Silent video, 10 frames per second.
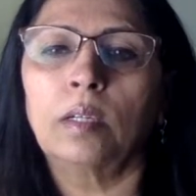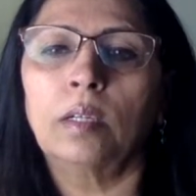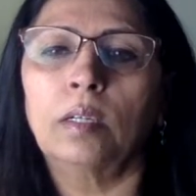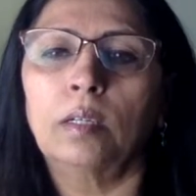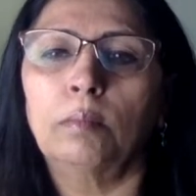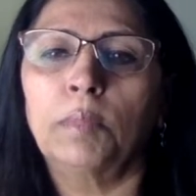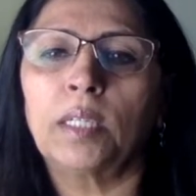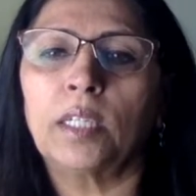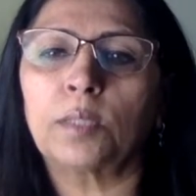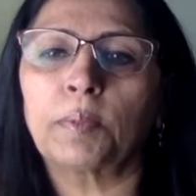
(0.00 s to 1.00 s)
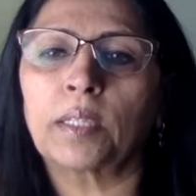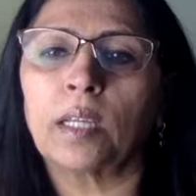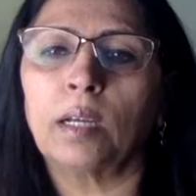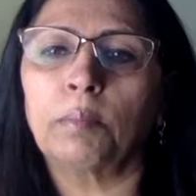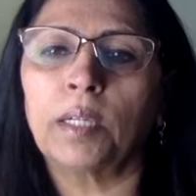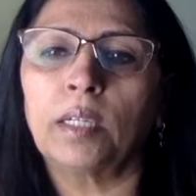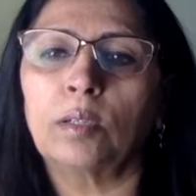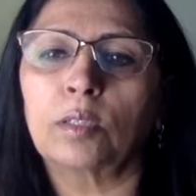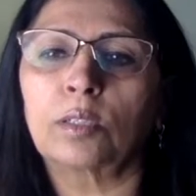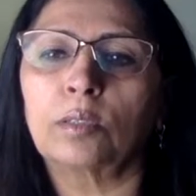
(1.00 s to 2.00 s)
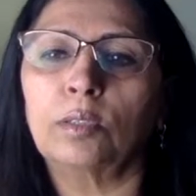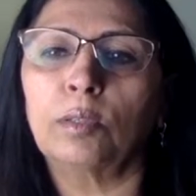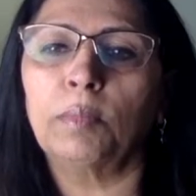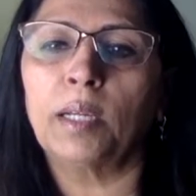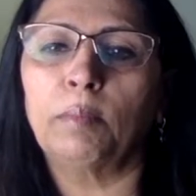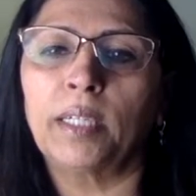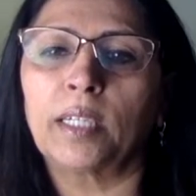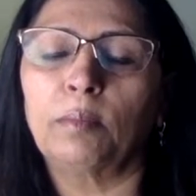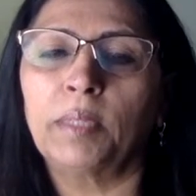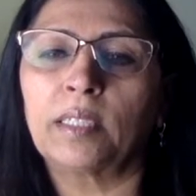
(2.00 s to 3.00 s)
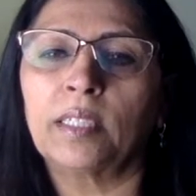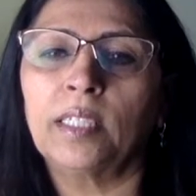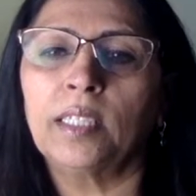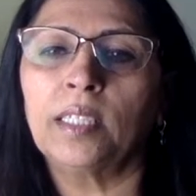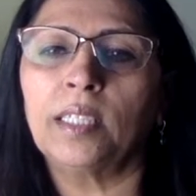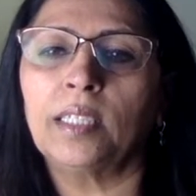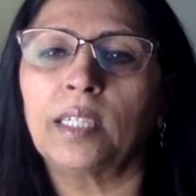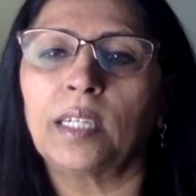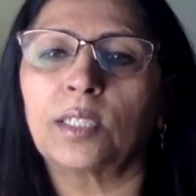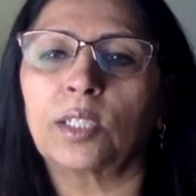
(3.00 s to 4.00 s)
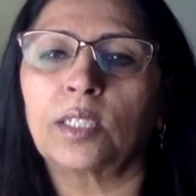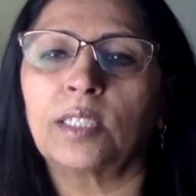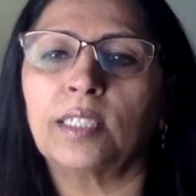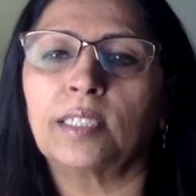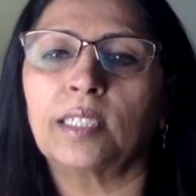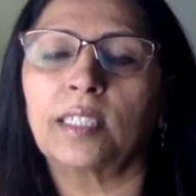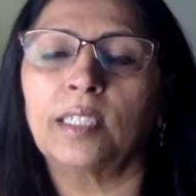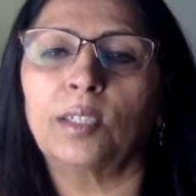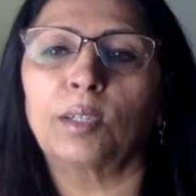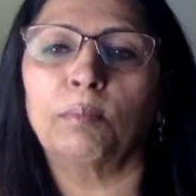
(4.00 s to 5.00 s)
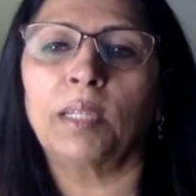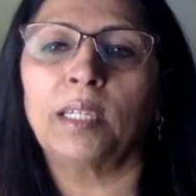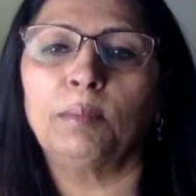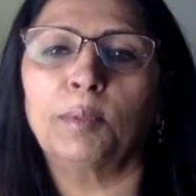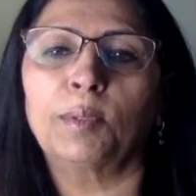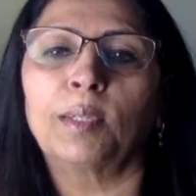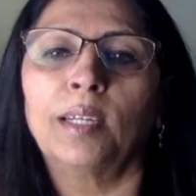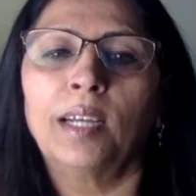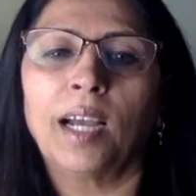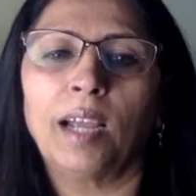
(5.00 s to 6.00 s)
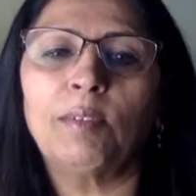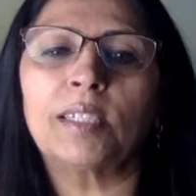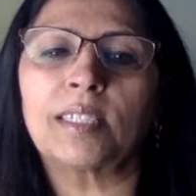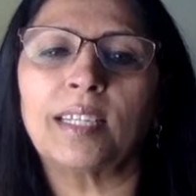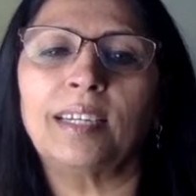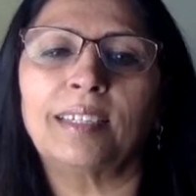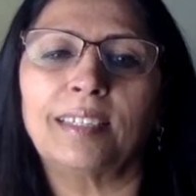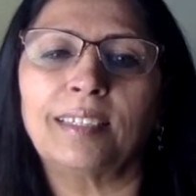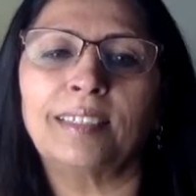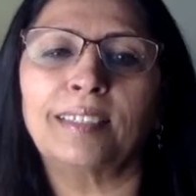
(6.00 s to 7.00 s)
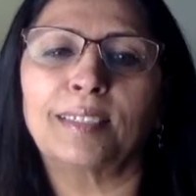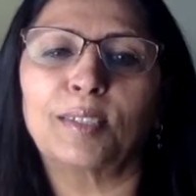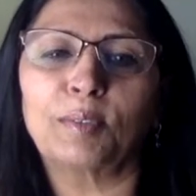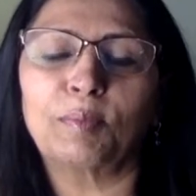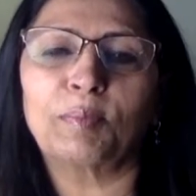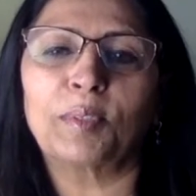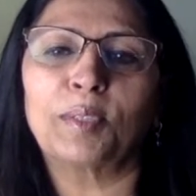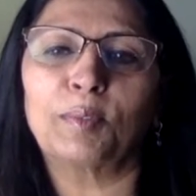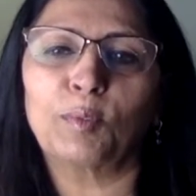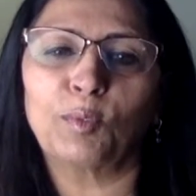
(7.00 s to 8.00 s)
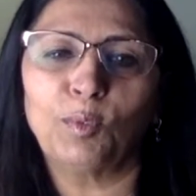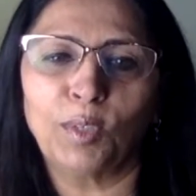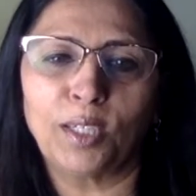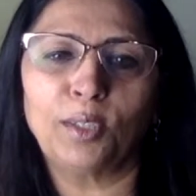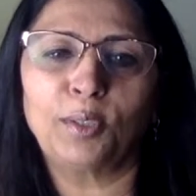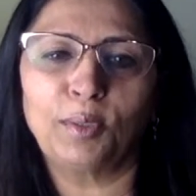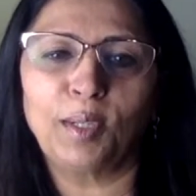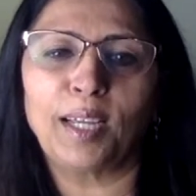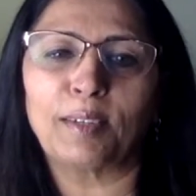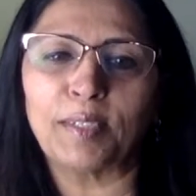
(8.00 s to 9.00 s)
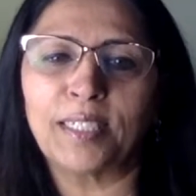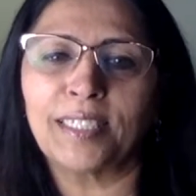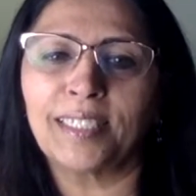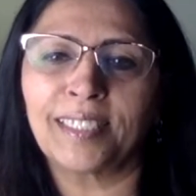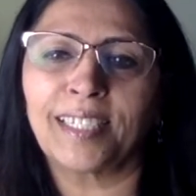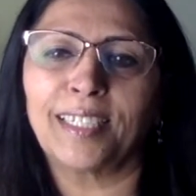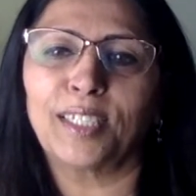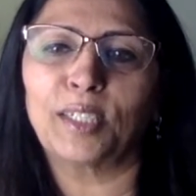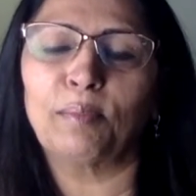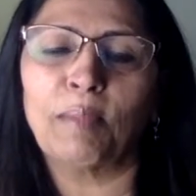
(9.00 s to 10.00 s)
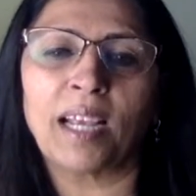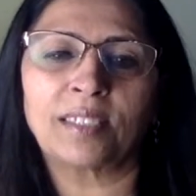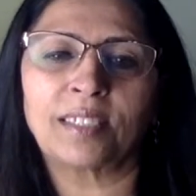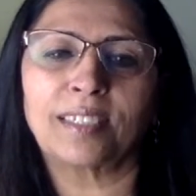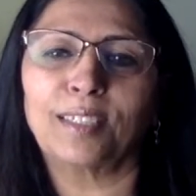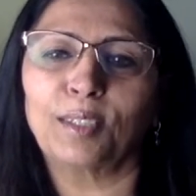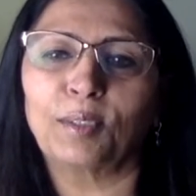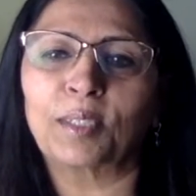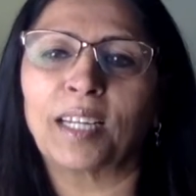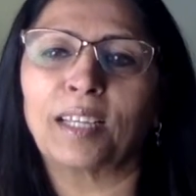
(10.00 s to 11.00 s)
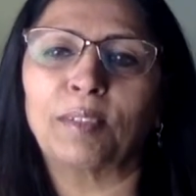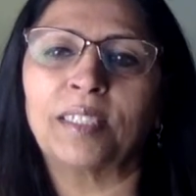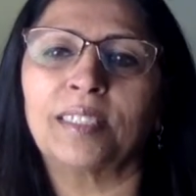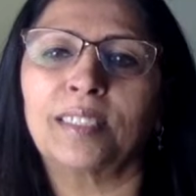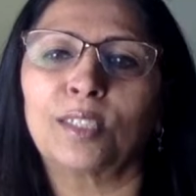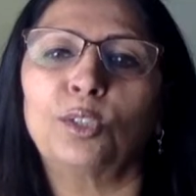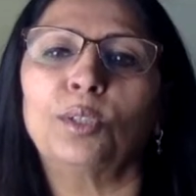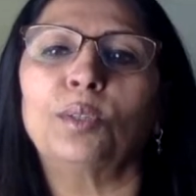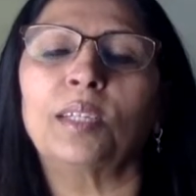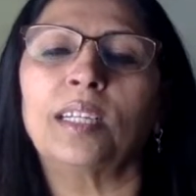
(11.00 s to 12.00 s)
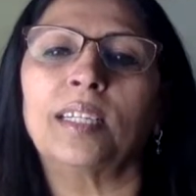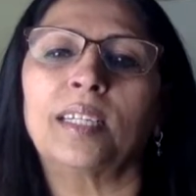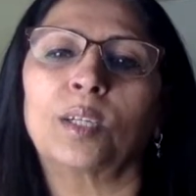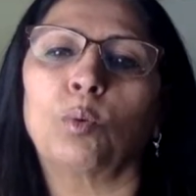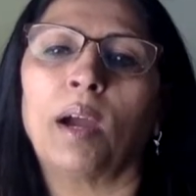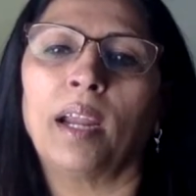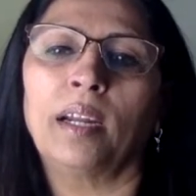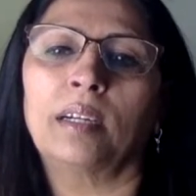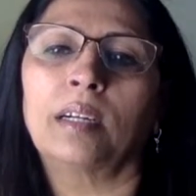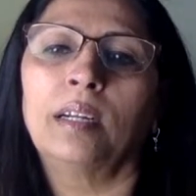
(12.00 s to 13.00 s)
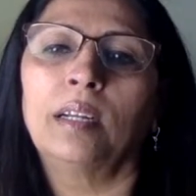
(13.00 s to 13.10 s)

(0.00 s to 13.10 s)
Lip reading: Mahesh Pratap, I also know, ma'am, little bit Hindi, English, Russian, Turkey, or many more. I will say learn one or two languages and master in those languages. Do you really require